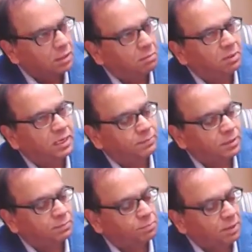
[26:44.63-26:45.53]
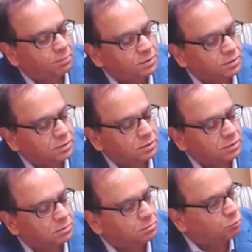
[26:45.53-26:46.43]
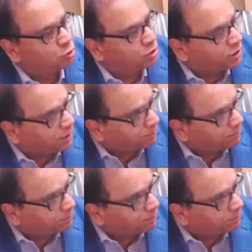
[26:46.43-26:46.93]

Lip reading: But after Prime Minister Modi came